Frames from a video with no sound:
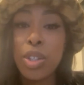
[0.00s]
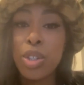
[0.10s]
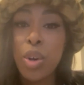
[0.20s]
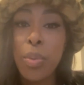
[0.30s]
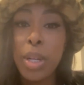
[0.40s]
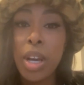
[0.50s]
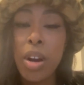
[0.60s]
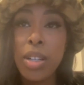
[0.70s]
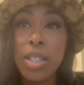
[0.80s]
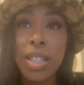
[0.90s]
and I think there's
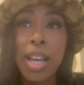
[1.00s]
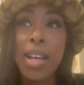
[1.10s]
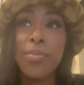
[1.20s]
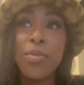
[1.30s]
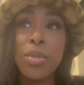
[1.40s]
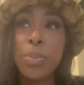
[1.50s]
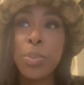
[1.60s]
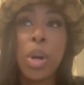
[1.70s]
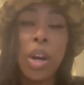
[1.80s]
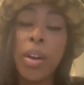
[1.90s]
so many artists that
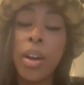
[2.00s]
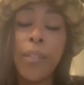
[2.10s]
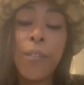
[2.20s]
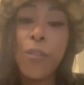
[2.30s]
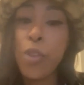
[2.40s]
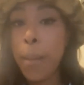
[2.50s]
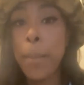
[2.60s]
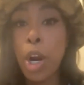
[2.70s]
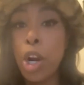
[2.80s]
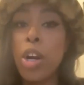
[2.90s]
have sprung
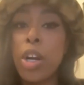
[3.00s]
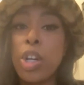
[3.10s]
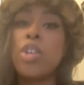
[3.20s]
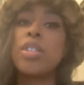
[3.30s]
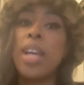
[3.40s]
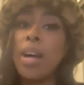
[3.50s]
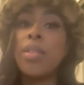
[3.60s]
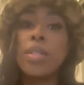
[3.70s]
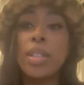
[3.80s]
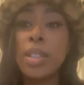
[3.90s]
from her and
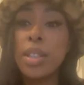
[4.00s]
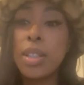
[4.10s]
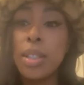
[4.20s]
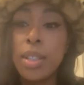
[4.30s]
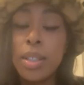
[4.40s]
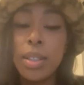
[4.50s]
her sound.